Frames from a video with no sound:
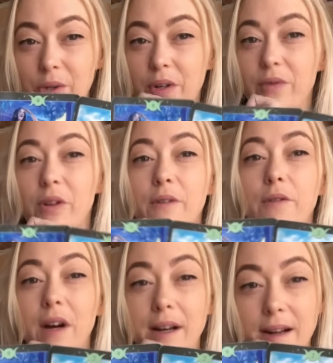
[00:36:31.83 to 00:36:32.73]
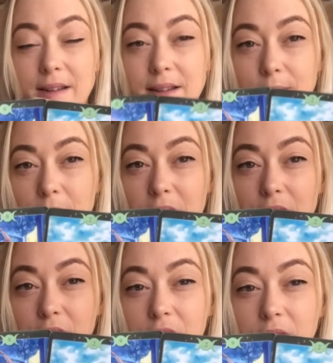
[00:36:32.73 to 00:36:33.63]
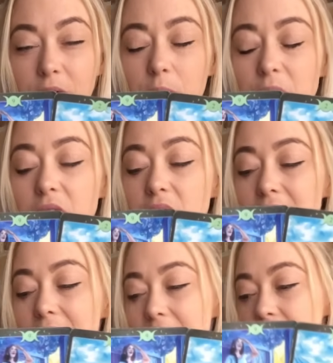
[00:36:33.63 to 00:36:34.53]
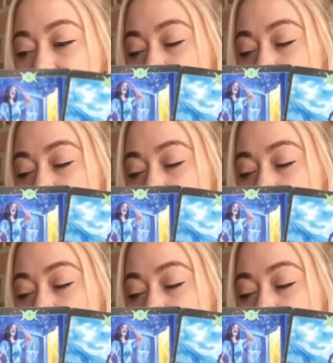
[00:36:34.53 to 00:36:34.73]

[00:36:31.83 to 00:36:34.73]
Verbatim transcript: or you've got the finances behind you. You've got what you need.